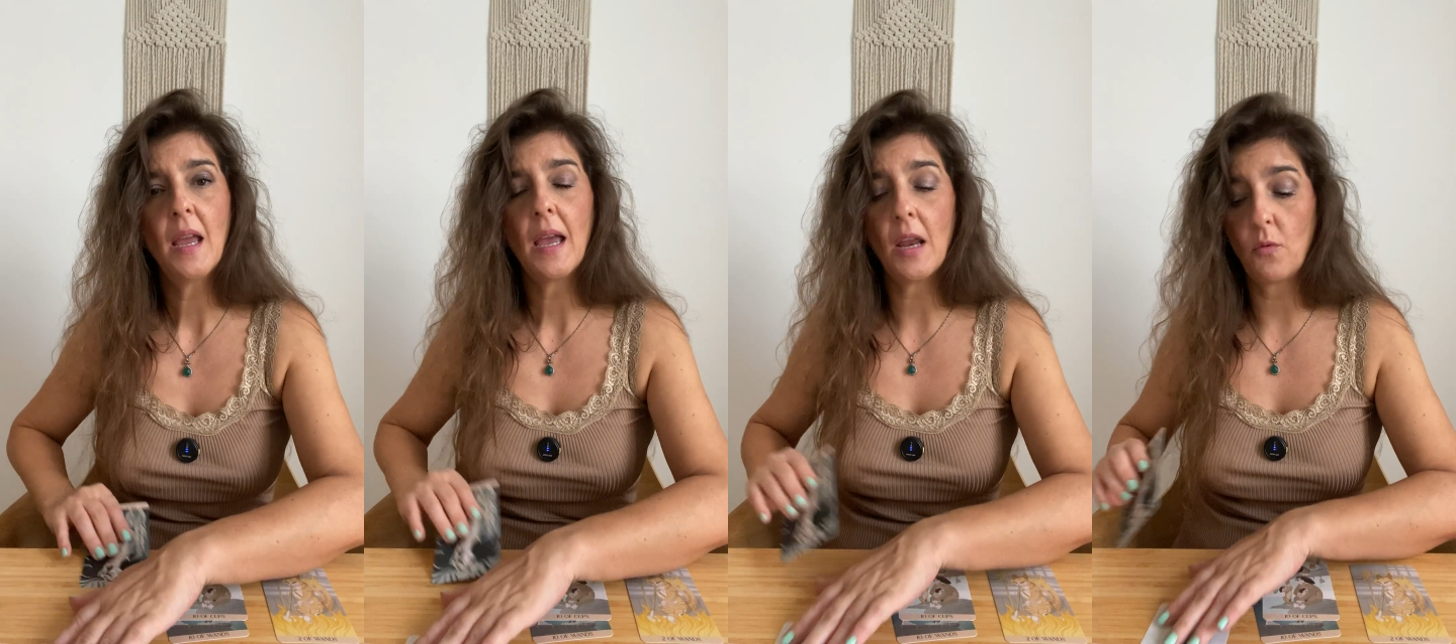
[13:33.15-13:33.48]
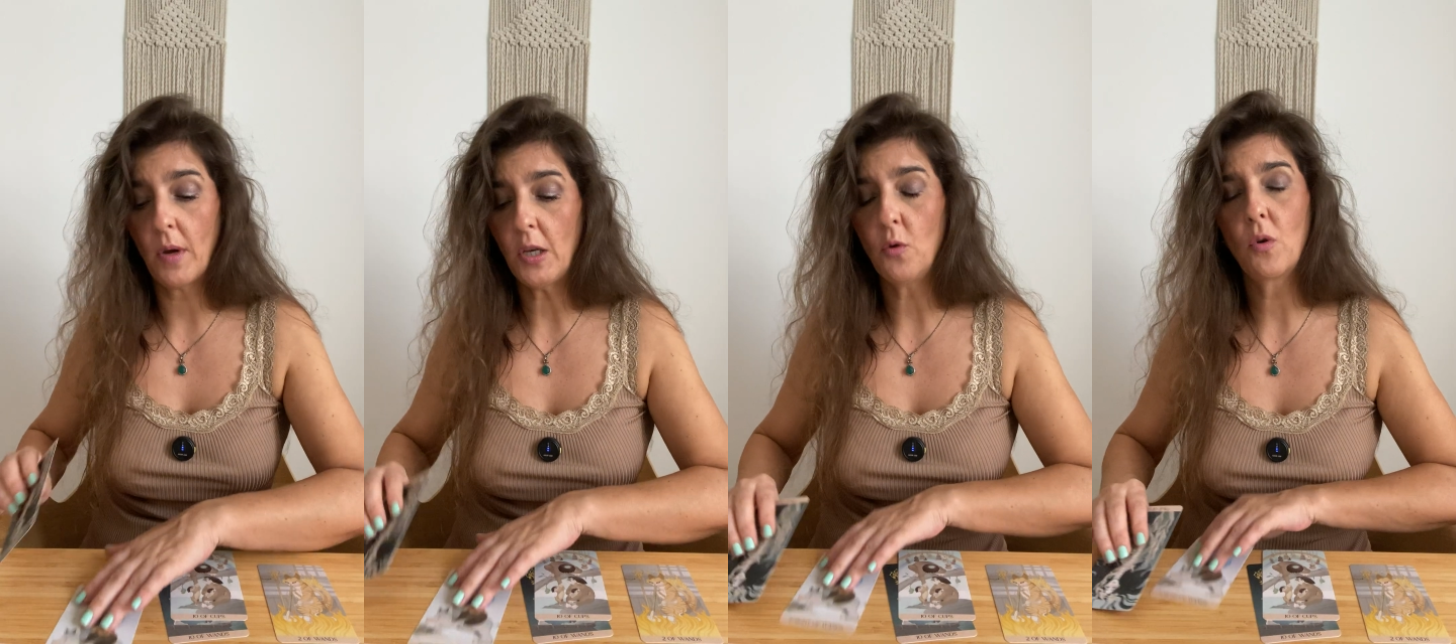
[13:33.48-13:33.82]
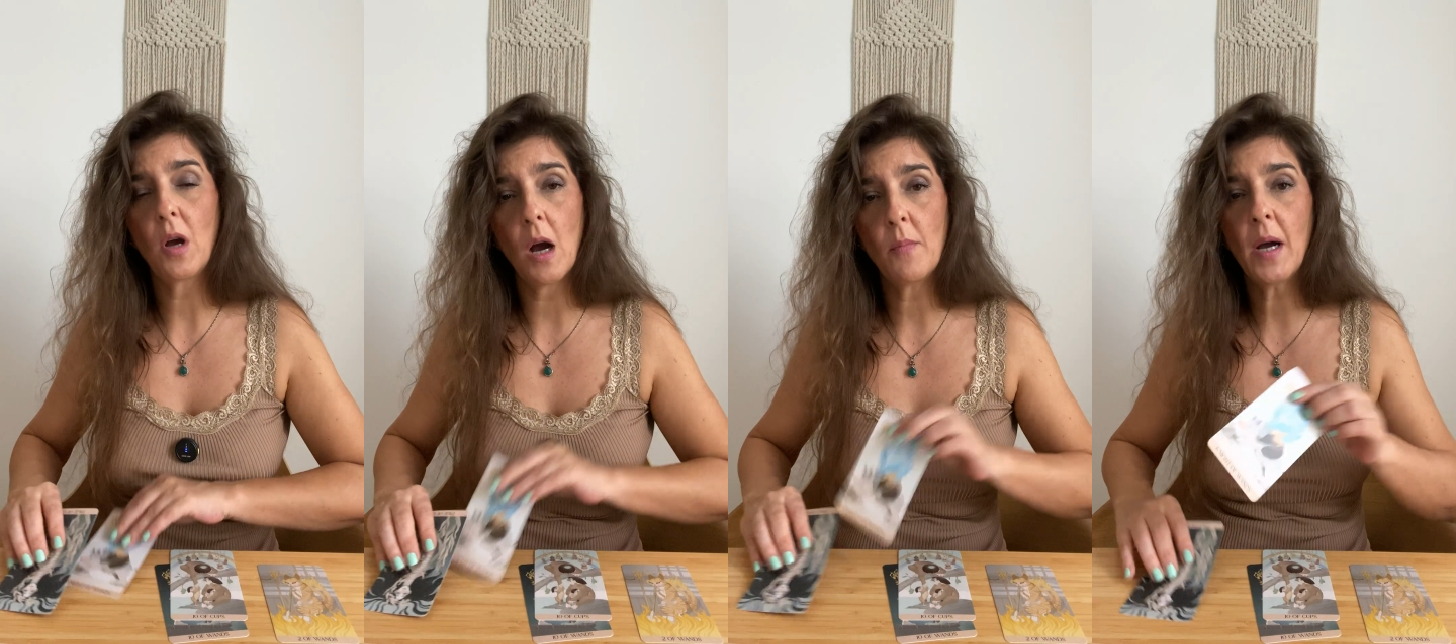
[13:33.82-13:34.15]
And when you
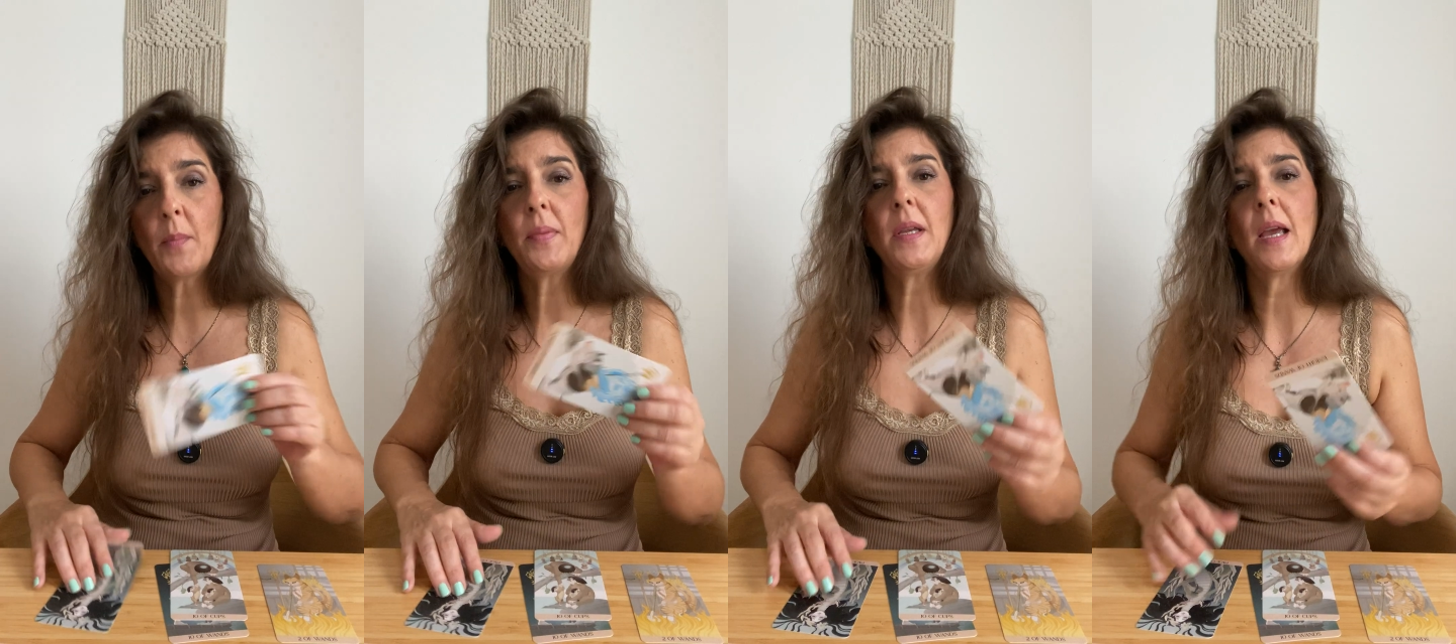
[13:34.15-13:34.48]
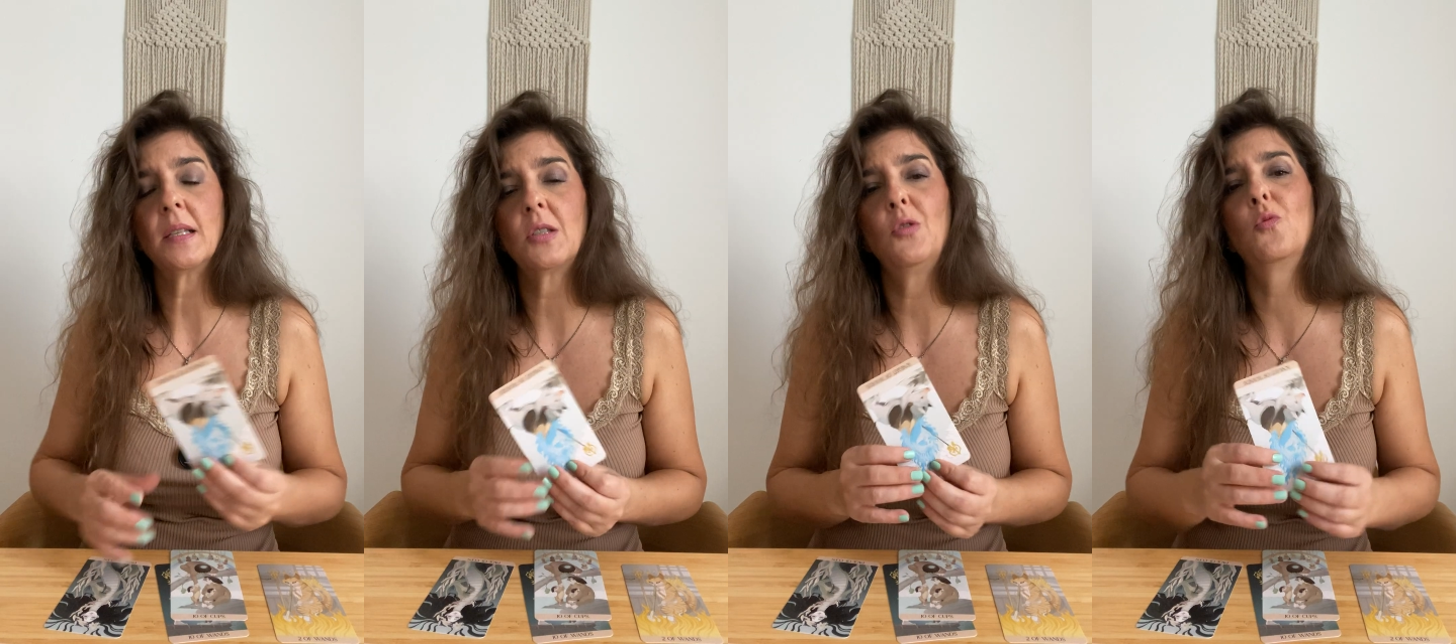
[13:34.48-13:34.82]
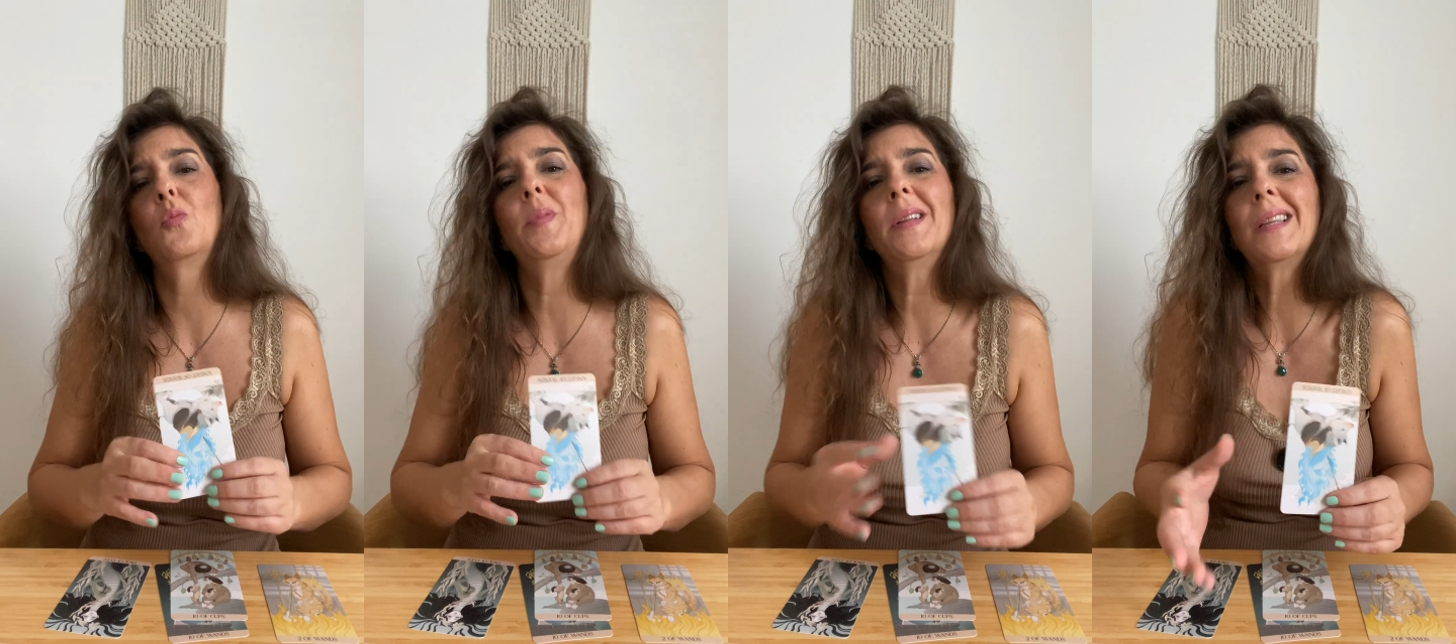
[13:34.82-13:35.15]
come up, yes, you will
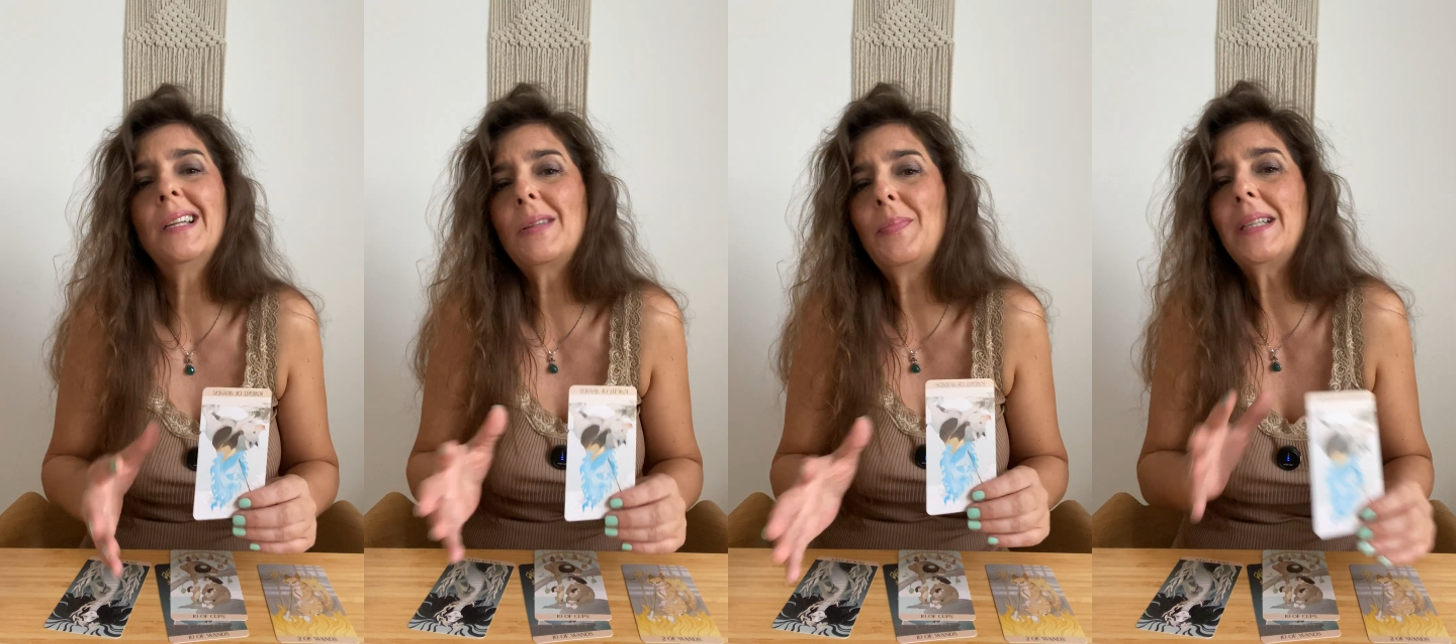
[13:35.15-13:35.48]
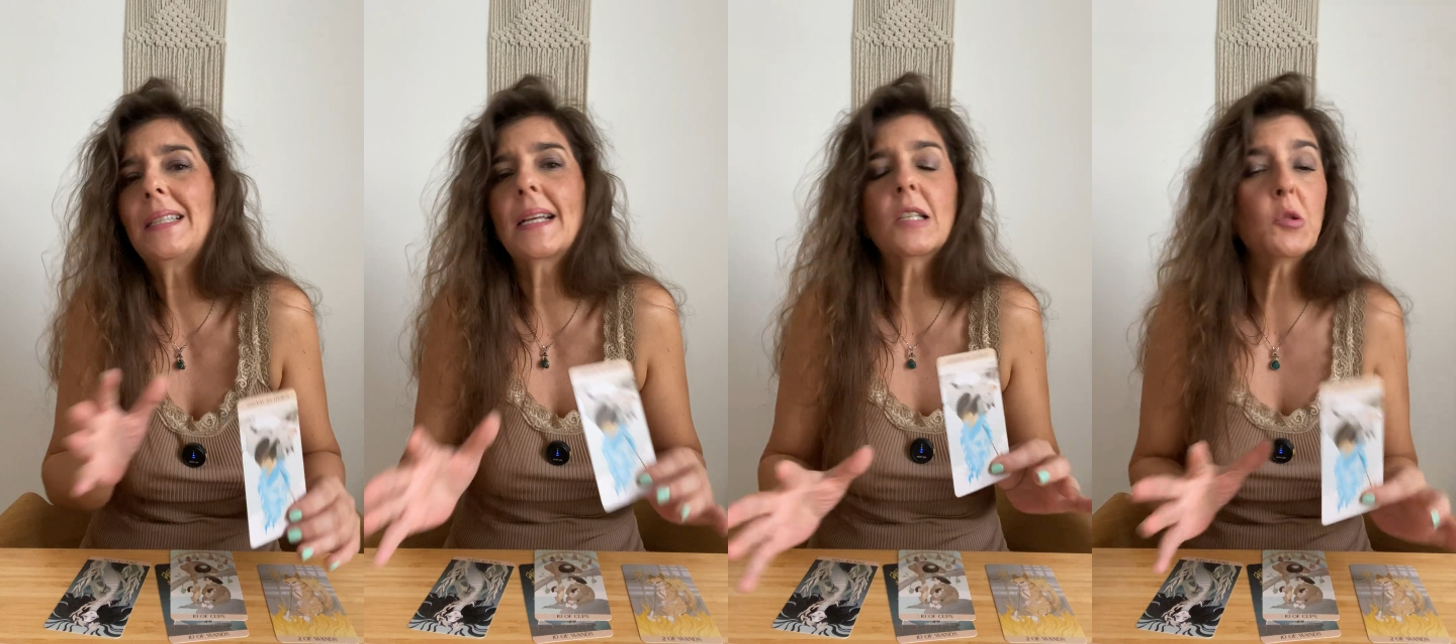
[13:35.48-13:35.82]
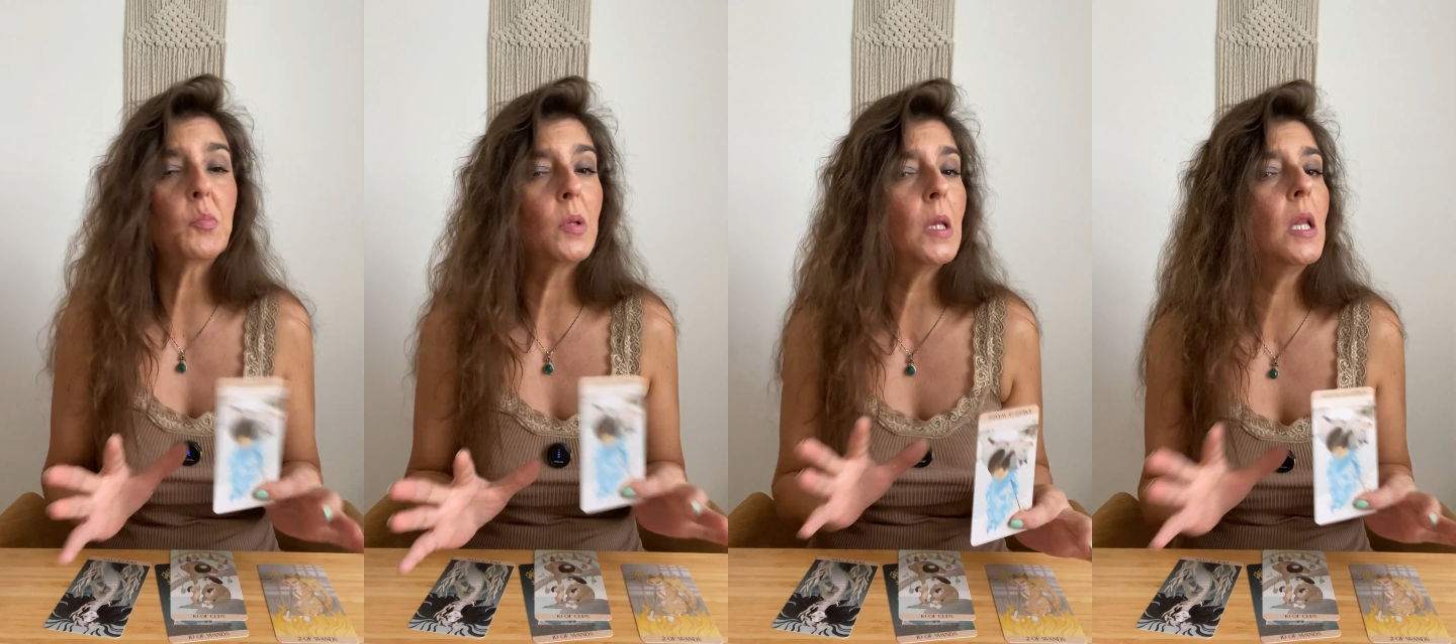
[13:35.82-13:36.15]
be a little bit
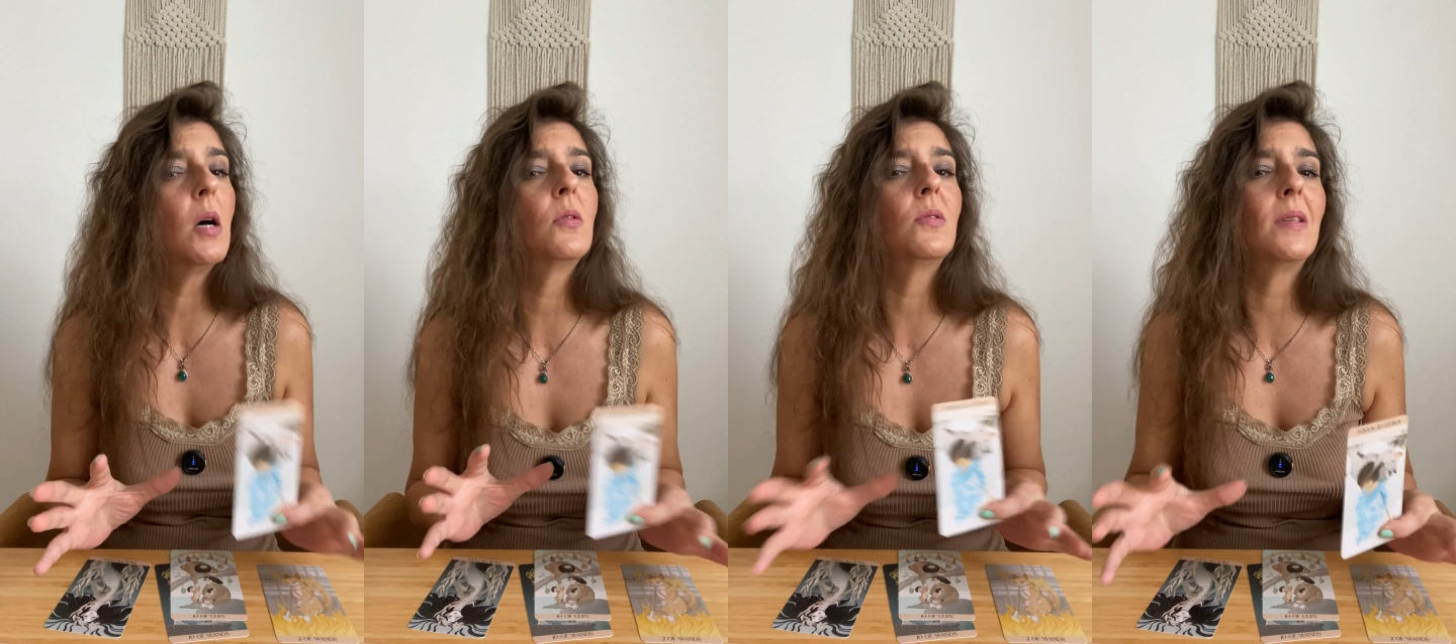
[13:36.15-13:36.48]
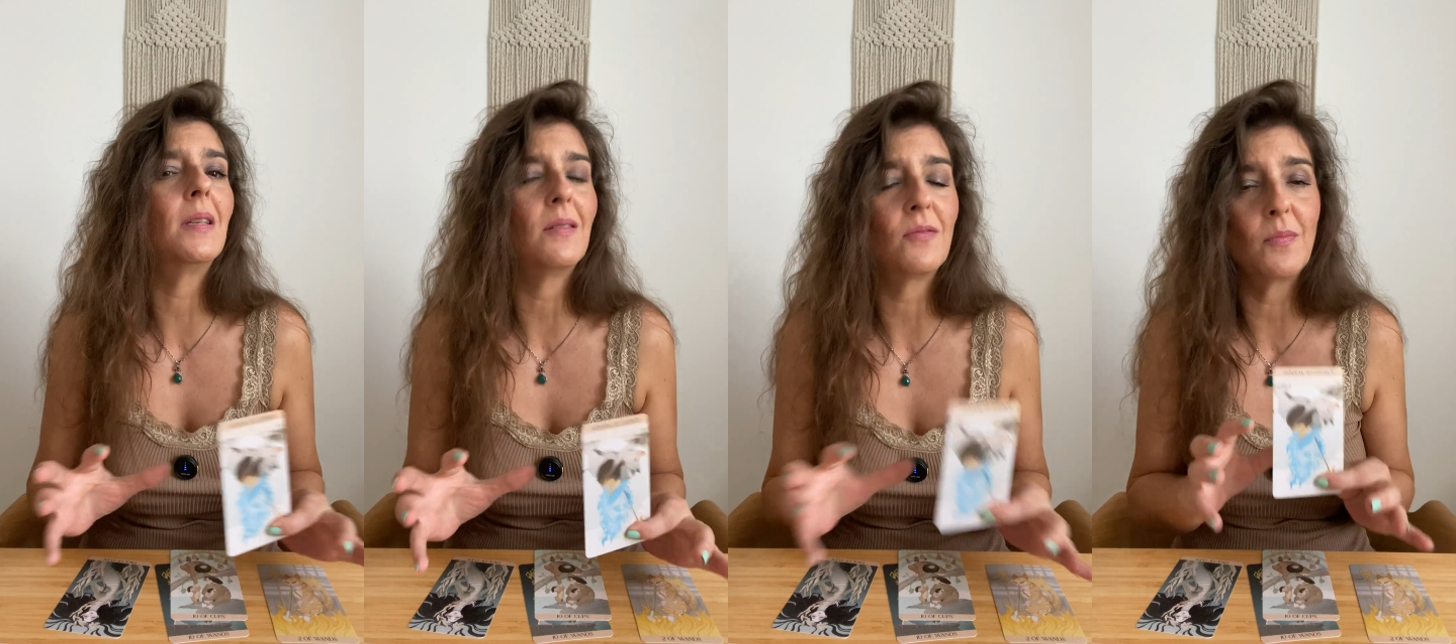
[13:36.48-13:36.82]
explosive,